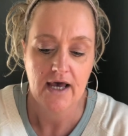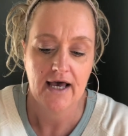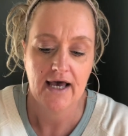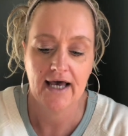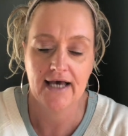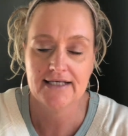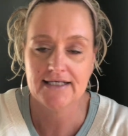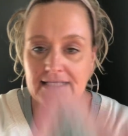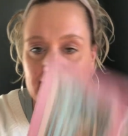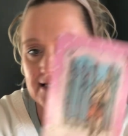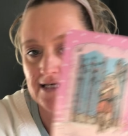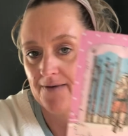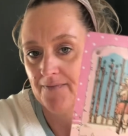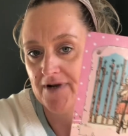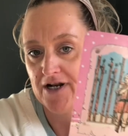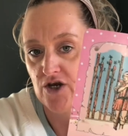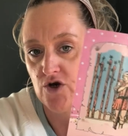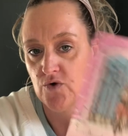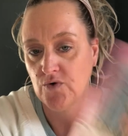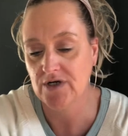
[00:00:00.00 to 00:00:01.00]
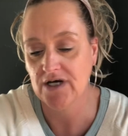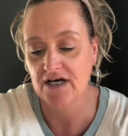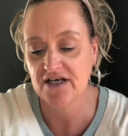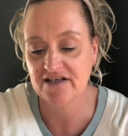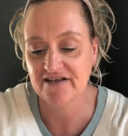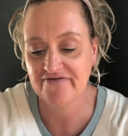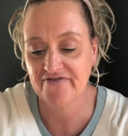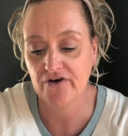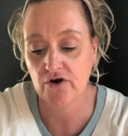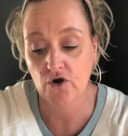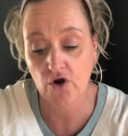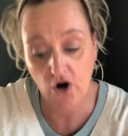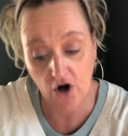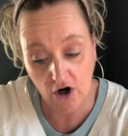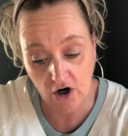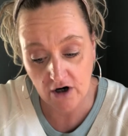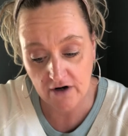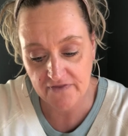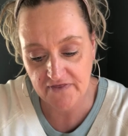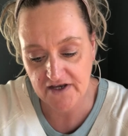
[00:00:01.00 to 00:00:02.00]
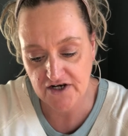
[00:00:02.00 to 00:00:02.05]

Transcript: This is somebody who does feel hurt.